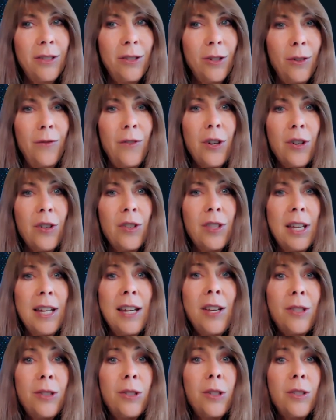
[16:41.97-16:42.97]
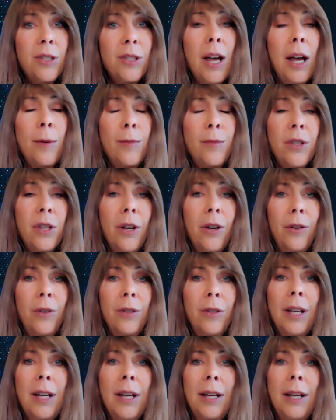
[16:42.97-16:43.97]
So if you're in the Eastern time
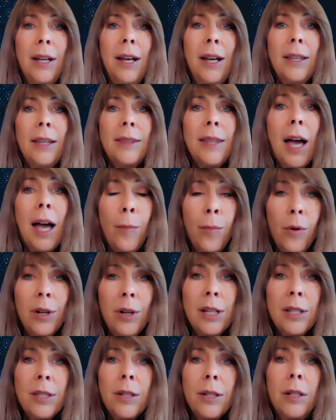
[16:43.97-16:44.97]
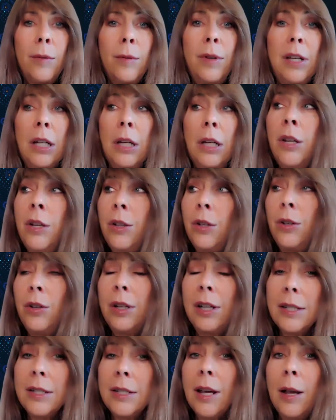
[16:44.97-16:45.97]
zone, at that point it's going to be
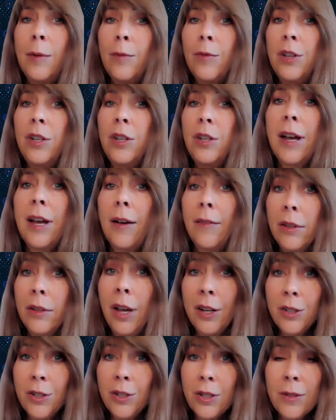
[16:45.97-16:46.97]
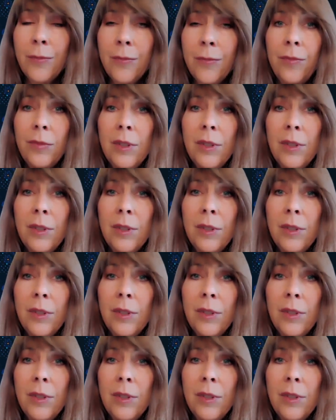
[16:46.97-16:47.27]
noon and time for you to have lunch.